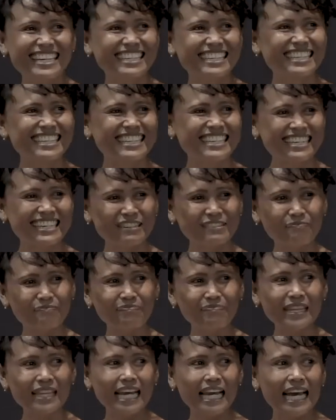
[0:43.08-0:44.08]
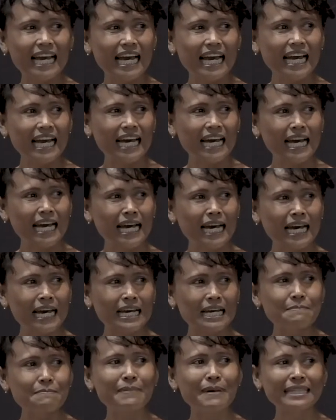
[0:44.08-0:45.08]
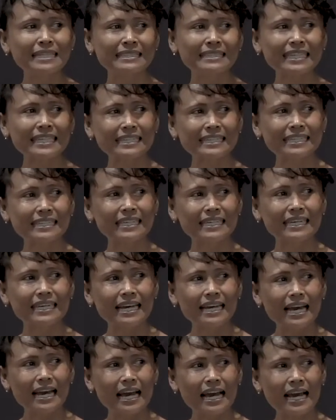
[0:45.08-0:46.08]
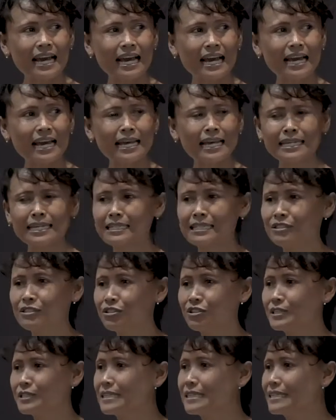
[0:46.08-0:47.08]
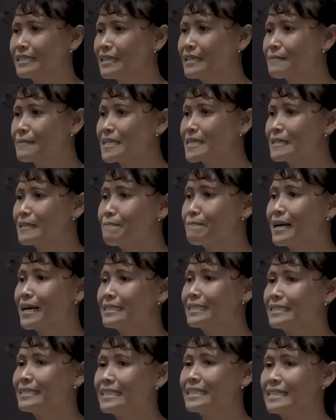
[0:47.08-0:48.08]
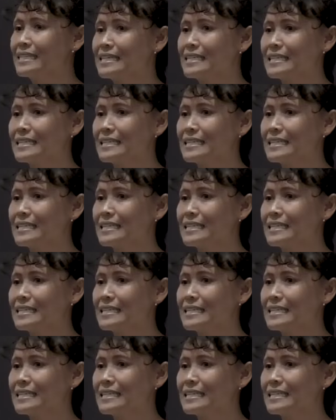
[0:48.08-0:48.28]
yeah. Batik. I choose the name is the Batik